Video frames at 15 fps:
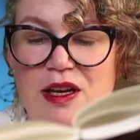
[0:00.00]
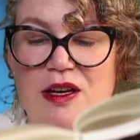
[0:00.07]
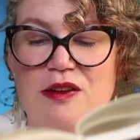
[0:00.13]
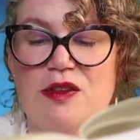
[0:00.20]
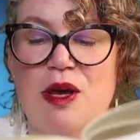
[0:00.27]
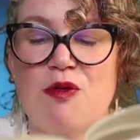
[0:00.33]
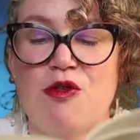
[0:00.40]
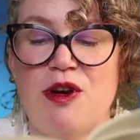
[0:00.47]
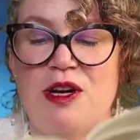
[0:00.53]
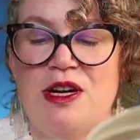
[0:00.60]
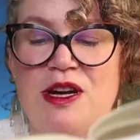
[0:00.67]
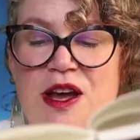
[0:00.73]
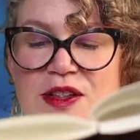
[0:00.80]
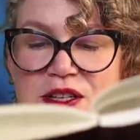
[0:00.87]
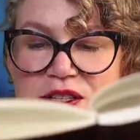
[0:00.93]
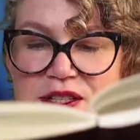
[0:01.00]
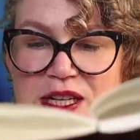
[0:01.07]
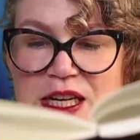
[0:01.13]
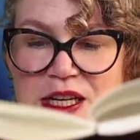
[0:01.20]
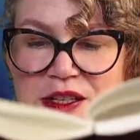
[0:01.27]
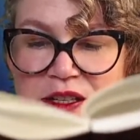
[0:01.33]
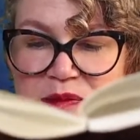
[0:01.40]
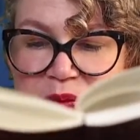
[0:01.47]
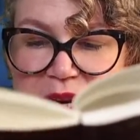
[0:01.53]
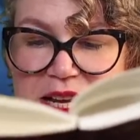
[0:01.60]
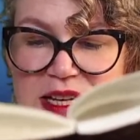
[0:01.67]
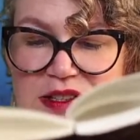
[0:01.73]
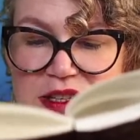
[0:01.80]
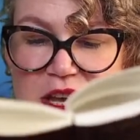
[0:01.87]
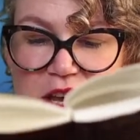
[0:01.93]
They were in another scene and
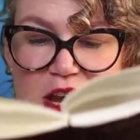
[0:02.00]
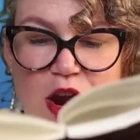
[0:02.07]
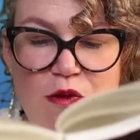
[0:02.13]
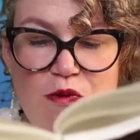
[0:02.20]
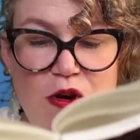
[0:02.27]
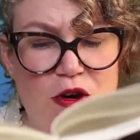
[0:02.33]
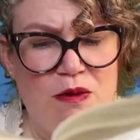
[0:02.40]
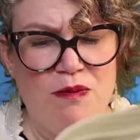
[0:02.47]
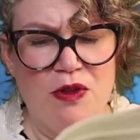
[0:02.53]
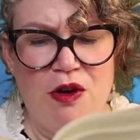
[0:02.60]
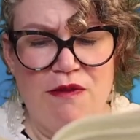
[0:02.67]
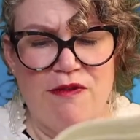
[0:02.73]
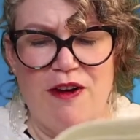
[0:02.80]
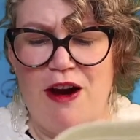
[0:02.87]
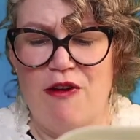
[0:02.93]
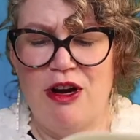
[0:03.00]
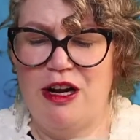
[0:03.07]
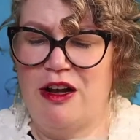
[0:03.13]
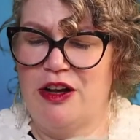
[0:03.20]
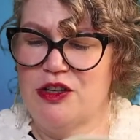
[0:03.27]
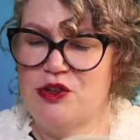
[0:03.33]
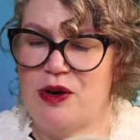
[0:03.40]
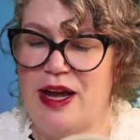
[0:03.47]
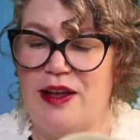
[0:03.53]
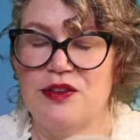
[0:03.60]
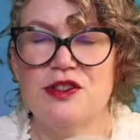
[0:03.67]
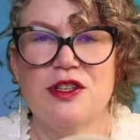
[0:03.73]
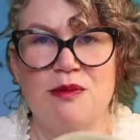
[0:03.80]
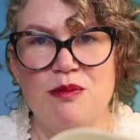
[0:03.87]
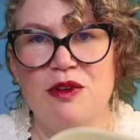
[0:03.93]
place, a room not very large or
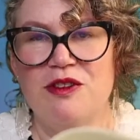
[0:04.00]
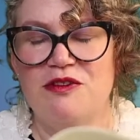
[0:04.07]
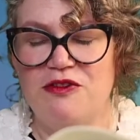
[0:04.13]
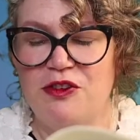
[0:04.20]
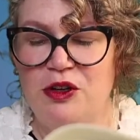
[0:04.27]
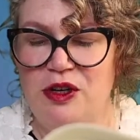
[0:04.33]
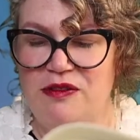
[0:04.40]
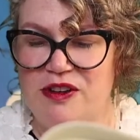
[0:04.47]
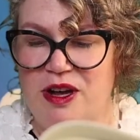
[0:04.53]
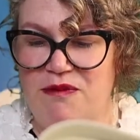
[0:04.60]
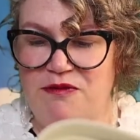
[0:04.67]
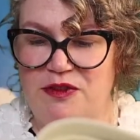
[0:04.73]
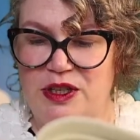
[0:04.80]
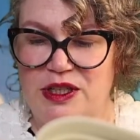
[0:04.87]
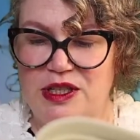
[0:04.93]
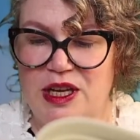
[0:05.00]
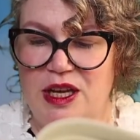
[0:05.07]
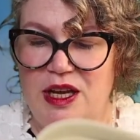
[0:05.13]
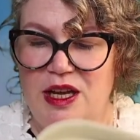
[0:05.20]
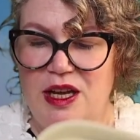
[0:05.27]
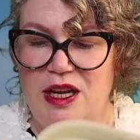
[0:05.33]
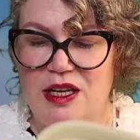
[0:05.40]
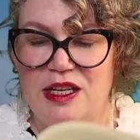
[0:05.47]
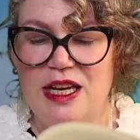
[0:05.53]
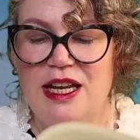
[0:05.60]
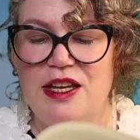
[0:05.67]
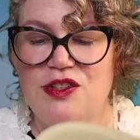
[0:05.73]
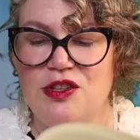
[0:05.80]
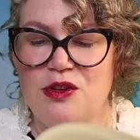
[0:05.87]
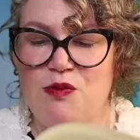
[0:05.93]
handsome, but full of comfort. Near
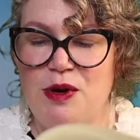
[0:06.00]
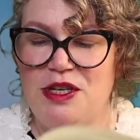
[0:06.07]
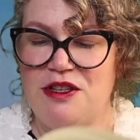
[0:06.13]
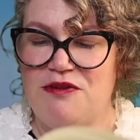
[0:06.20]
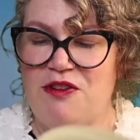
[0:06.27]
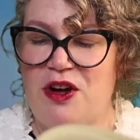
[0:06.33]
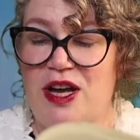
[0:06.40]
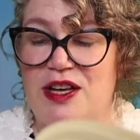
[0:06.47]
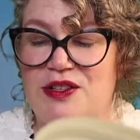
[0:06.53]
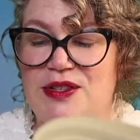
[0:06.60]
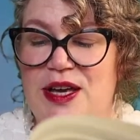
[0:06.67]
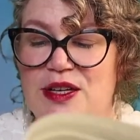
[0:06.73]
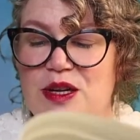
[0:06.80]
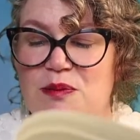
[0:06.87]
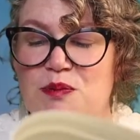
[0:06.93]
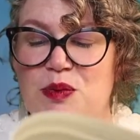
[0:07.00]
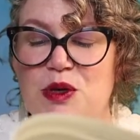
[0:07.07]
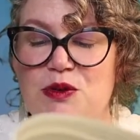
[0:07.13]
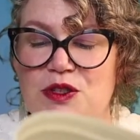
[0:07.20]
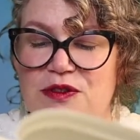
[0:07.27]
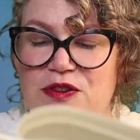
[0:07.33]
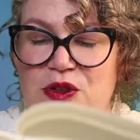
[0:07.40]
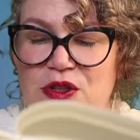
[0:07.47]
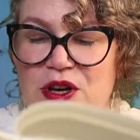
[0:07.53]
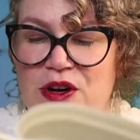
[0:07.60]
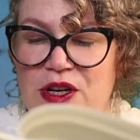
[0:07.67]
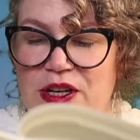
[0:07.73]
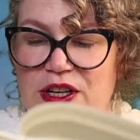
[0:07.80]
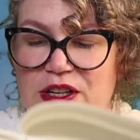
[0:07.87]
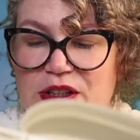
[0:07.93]
to the winter fire sat a beautiful young
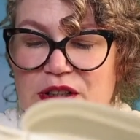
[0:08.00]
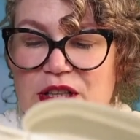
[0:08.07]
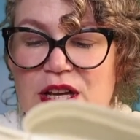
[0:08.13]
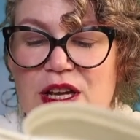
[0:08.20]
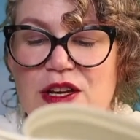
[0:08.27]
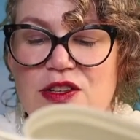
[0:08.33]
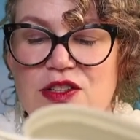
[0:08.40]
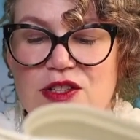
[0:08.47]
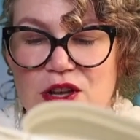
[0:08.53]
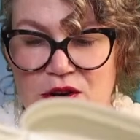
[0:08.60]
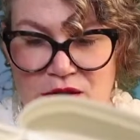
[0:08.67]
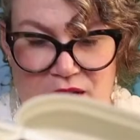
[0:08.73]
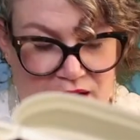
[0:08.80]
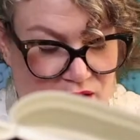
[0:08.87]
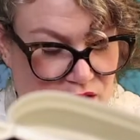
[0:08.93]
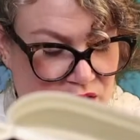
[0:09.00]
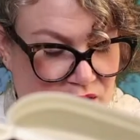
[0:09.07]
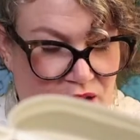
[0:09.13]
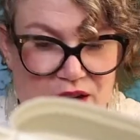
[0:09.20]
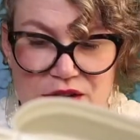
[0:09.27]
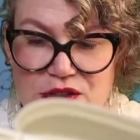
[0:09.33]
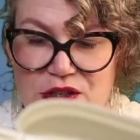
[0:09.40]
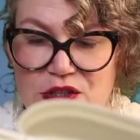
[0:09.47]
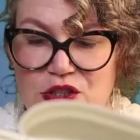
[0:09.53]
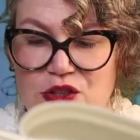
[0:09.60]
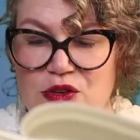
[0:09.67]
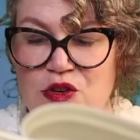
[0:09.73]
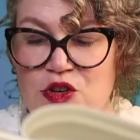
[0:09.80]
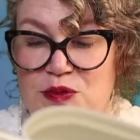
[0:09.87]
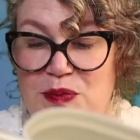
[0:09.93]
girl, so like the last that
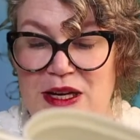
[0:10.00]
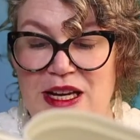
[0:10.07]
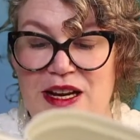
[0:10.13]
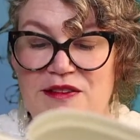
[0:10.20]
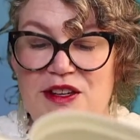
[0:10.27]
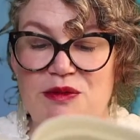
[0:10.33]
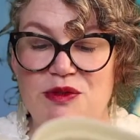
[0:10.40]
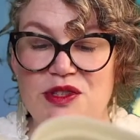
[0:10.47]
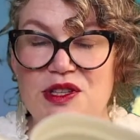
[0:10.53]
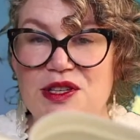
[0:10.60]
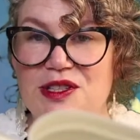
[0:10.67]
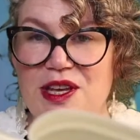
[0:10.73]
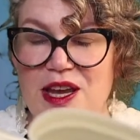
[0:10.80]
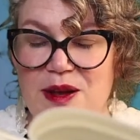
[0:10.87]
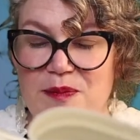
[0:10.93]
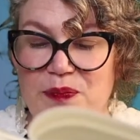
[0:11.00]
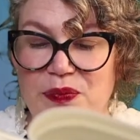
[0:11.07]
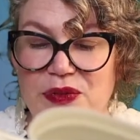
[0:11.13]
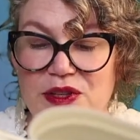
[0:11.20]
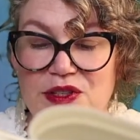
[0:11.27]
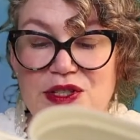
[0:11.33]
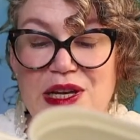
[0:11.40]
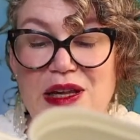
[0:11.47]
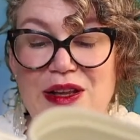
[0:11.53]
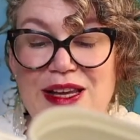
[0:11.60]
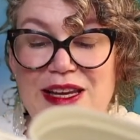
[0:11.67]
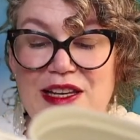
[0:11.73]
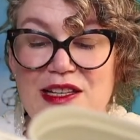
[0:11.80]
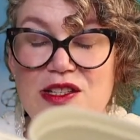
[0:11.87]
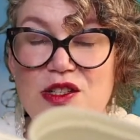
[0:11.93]
Scrooge believed it was the same, until
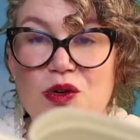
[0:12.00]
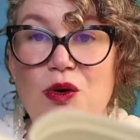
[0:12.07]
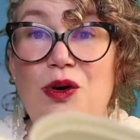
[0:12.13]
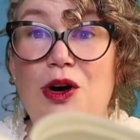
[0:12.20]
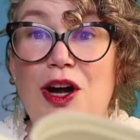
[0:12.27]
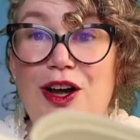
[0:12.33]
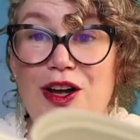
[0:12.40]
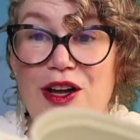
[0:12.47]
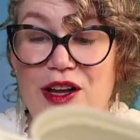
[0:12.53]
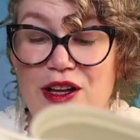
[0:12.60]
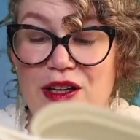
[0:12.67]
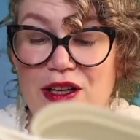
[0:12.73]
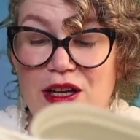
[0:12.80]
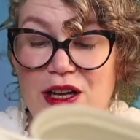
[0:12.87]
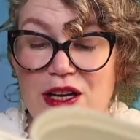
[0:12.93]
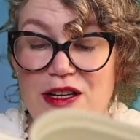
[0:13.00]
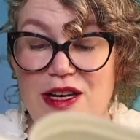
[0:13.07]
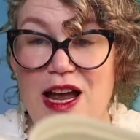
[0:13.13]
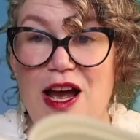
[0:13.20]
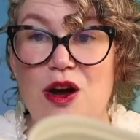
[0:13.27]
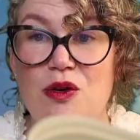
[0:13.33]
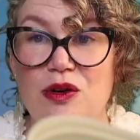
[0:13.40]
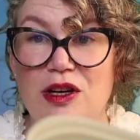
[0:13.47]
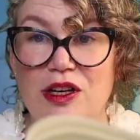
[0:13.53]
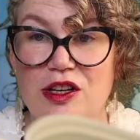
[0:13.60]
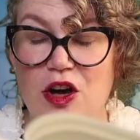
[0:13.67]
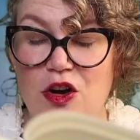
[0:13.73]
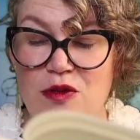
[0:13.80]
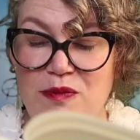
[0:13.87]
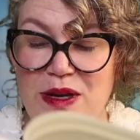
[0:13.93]
he saw her, now a
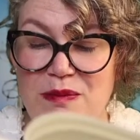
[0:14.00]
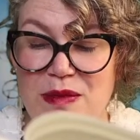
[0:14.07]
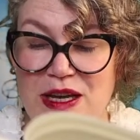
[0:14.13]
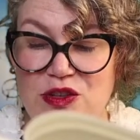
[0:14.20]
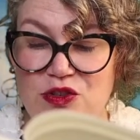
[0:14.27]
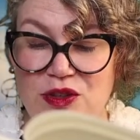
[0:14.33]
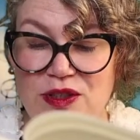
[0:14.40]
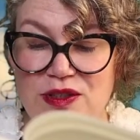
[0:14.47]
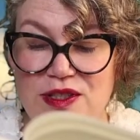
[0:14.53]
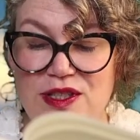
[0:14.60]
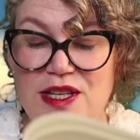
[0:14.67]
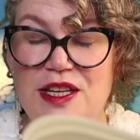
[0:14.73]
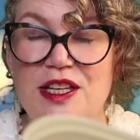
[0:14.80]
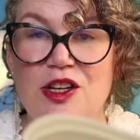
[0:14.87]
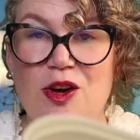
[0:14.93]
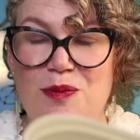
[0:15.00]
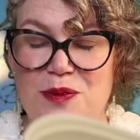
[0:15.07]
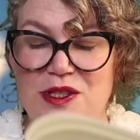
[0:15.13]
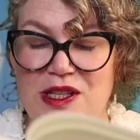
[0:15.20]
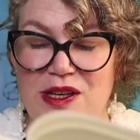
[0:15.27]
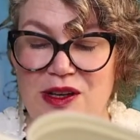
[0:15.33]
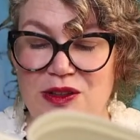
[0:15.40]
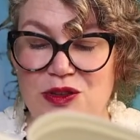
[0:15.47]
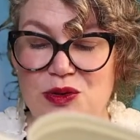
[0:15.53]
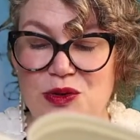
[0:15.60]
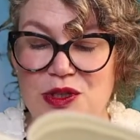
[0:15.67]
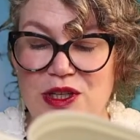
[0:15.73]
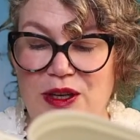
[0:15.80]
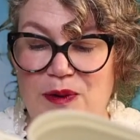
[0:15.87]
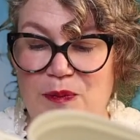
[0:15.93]
comely matron, sitting opposite her
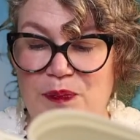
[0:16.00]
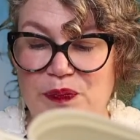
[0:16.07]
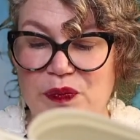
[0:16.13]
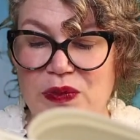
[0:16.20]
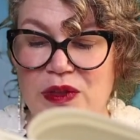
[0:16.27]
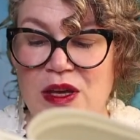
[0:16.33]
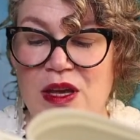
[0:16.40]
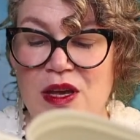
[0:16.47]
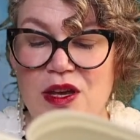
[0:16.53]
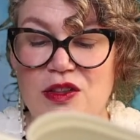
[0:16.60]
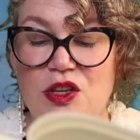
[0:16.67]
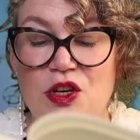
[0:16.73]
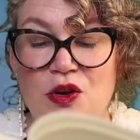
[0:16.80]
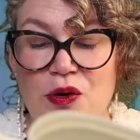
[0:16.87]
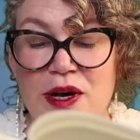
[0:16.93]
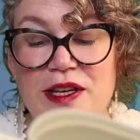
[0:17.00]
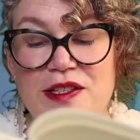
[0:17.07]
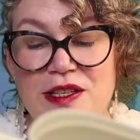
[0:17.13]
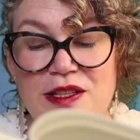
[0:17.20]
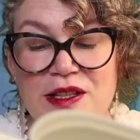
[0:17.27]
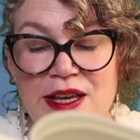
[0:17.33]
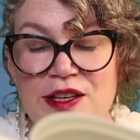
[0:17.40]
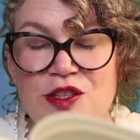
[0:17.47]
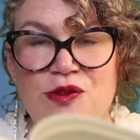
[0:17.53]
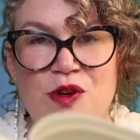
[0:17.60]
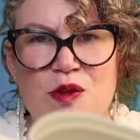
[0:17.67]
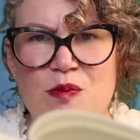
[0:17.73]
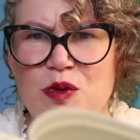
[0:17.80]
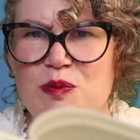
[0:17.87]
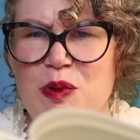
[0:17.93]
daughter. The noise in this
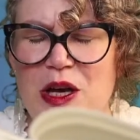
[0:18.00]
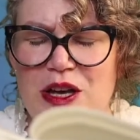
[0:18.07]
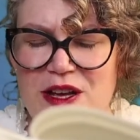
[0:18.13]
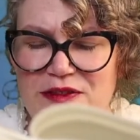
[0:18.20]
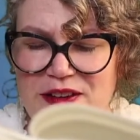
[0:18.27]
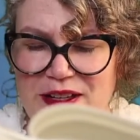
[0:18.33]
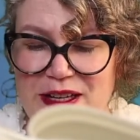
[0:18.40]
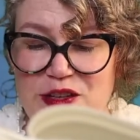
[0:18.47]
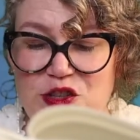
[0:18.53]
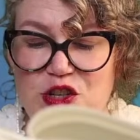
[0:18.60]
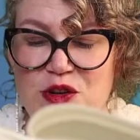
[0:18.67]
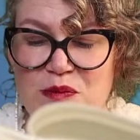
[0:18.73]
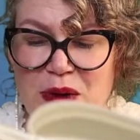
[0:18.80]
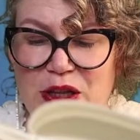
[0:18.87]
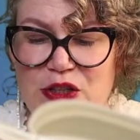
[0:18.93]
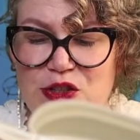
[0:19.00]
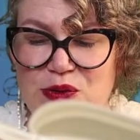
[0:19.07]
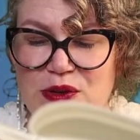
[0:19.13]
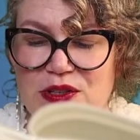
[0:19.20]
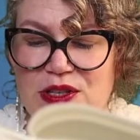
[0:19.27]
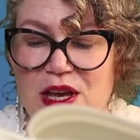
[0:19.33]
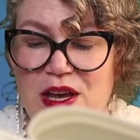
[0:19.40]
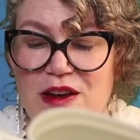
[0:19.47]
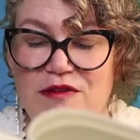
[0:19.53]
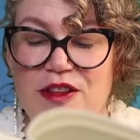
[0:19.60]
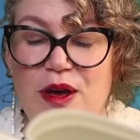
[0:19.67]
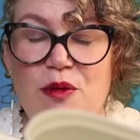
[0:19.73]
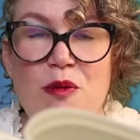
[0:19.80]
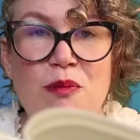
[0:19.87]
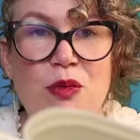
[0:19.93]
room was perfectly tumultuous, for there
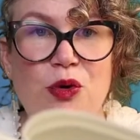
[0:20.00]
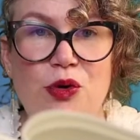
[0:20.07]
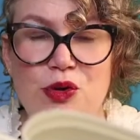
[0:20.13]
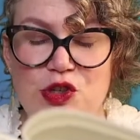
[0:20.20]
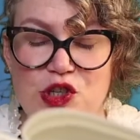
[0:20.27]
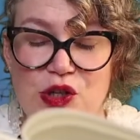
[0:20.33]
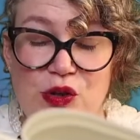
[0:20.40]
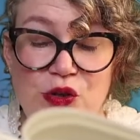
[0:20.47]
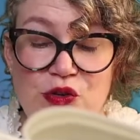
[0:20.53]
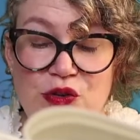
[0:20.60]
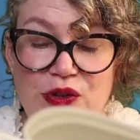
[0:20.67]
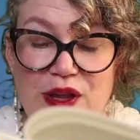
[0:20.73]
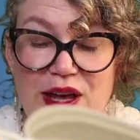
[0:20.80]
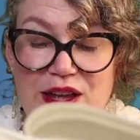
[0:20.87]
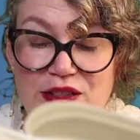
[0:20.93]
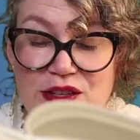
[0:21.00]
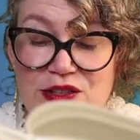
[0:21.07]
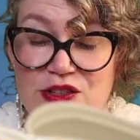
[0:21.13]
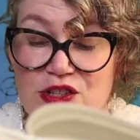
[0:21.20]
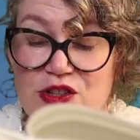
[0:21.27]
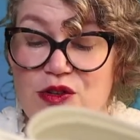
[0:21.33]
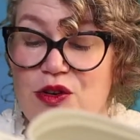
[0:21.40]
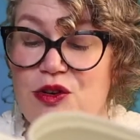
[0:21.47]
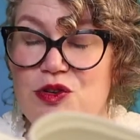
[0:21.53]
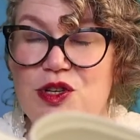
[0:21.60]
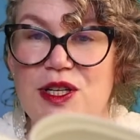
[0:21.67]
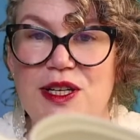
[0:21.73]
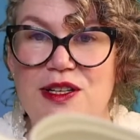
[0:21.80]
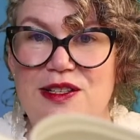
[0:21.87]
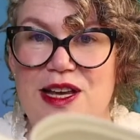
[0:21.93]
were more children there than Scrooge
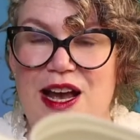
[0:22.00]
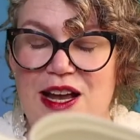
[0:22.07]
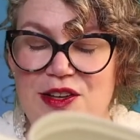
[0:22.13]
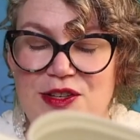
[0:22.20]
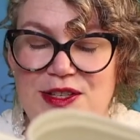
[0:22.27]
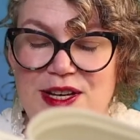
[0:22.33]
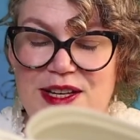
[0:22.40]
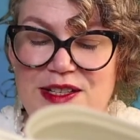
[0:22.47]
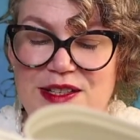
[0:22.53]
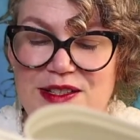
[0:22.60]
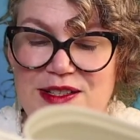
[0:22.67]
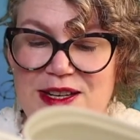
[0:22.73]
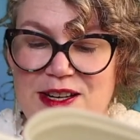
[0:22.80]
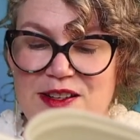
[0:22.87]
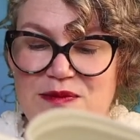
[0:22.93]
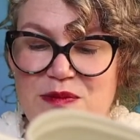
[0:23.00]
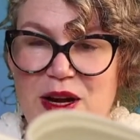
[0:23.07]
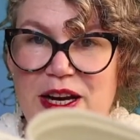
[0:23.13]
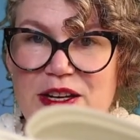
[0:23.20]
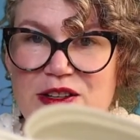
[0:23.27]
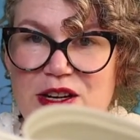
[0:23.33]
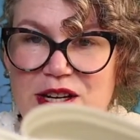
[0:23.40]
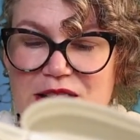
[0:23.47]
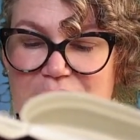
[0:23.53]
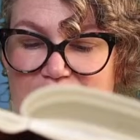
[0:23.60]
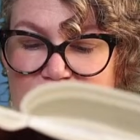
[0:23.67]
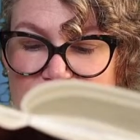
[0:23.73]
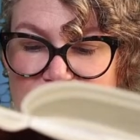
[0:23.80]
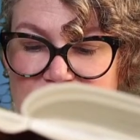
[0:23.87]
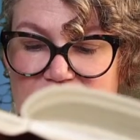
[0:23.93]
in his agitated state of mind could
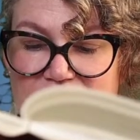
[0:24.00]
count,